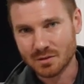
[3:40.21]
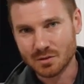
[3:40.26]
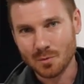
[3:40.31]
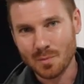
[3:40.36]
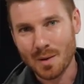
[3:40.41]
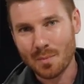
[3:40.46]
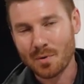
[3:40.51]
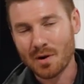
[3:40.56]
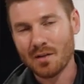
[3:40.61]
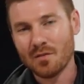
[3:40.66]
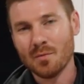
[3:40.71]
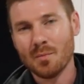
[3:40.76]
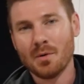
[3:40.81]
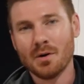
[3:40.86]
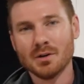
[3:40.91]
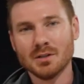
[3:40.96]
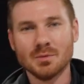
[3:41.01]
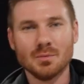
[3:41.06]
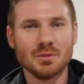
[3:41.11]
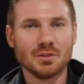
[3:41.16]
So my profit
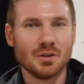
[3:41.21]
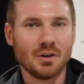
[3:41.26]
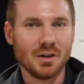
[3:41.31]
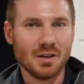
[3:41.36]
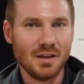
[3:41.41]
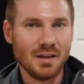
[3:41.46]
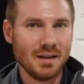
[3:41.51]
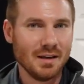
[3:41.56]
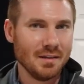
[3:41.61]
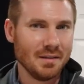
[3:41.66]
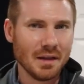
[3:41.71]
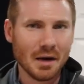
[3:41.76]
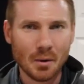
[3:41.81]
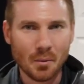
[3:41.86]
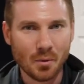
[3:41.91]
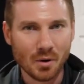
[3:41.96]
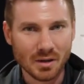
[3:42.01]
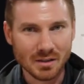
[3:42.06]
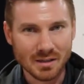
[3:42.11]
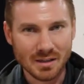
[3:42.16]
margin was already hit that I
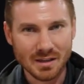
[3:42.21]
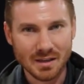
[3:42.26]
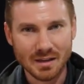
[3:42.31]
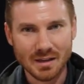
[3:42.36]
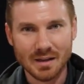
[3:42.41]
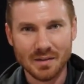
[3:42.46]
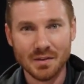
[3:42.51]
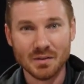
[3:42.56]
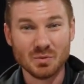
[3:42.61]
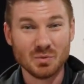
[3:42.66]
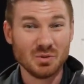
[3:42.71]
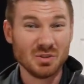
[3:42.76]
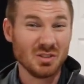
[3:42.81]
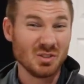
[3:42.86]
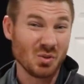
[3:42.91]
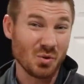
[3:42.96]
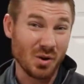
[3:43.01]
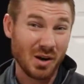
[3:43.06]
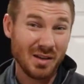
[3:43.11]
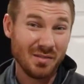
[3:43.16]
wanted to hit, and this was
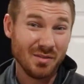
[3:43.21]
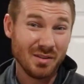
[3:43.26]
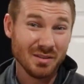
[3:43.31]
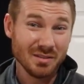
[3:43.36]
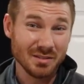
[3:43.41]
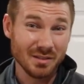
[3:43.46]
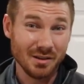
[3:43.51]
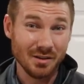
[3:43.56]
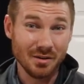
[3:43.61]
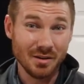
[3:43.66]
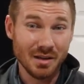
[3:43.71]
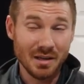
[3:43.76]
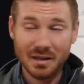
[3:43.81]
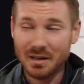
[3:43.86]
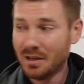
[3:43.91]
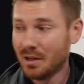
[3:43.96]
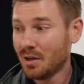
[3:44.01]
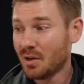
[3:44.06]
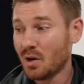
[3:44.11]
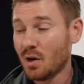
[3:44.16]
just gravy. So
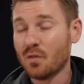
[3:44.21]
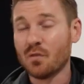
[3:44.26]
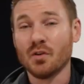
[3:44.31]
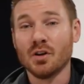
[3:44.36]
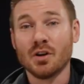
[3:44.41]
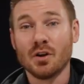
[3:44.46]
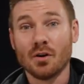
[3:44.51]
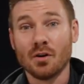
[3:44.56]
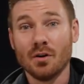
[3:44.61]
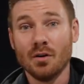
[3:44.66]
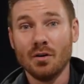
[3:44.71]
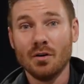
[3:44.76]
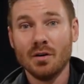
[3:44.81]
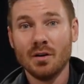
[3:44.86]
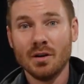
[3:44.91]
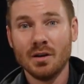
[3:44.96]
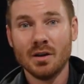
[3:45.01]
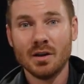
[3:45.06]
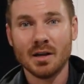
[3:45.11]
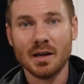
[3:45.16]
hopefully Carl
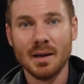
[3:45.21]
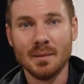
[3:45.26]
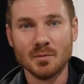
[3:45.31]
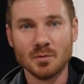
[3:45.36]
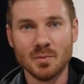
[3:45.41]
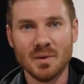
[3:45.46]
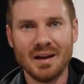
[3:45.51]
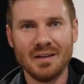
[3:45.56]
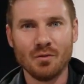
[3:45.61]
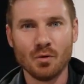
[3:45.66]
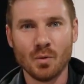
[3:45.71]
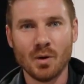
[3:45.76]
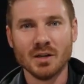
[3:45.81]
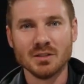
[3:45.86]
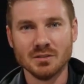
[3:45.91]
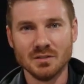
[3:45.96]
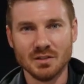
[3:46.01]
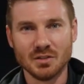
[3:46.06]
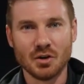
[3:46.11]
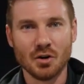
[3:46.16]
comes back. If you're
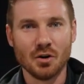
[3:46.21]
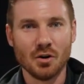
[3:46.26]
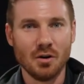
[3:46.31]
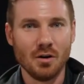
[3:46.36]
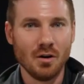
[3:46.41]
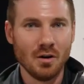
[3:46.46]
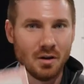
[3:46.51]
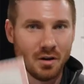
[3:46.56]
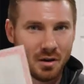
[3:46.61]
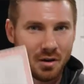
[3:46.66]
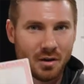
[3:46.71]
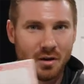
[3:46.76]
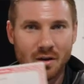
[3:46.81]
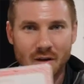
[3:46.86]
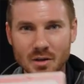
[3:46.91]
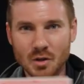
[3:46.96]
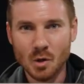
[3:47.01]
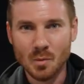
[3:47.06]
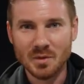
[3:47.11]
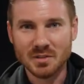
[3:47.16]
watching this, Carl,
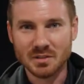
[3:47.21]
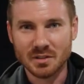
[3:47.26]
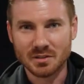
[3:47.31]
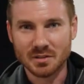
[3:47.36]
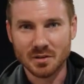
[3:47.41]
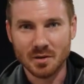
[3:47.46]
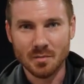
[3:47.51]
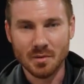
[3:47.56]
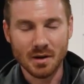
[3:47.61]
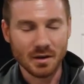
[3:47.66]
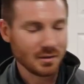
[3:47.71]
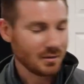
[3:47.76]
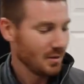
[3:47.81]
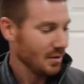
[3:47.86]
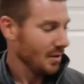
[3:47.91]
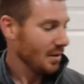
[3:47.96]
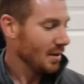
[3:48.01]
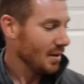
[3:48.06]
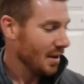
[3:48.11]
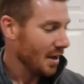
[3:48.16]
you owe me six hundred bucks.
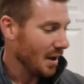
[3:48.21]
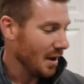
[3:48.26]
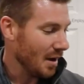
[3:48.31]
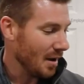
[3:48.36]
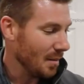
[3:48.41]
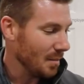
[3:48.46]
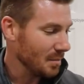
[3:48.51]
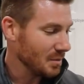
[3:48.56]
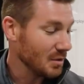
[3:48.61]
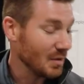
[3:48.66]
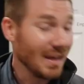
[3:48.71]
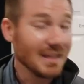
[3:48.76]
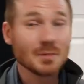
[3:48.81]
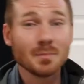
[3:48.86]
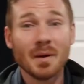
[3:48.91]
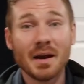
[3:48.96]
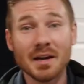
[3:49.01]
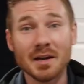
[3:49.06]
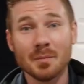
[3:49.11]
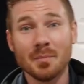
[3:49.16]
Um, so that's
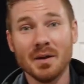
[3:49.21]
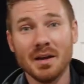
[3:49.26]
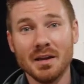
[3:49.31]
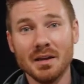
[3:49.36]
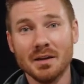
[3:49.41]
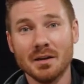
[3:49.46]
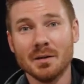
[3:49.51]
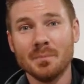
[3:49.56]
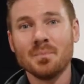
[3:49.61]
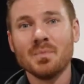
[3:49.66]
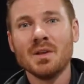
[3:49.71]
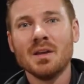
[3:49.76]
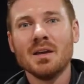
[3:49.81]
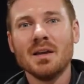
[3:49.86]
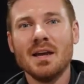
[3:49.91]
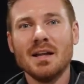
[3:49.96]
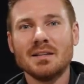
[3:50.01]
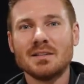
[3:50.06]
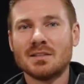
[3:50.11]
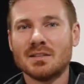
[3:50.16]
buy here, pay here.
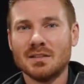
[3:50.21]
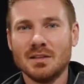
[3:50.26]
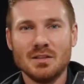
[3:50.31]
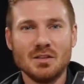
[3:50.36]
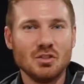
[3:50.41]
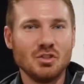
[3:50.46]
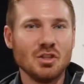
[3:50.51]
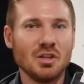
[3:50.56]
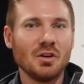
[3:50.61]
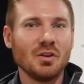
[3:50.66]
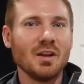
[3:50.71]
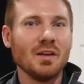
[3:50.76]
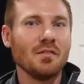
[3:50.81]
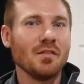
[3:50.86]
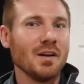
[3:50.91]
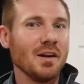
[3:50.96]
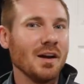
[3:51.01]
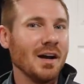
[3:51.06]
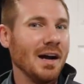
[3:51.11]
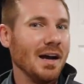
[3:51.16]
It's generally a
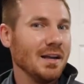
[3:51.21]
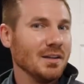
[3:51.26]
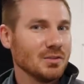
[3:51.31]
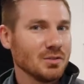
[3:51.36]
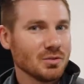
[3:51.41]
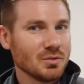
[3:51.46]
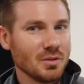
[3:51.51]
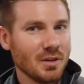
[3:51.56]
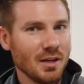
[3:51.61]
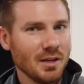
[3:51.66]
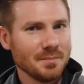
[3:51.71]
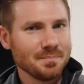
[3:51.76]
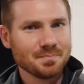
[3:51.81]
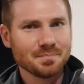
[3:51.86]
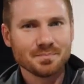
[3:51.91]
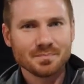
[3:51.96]
very high interest rate.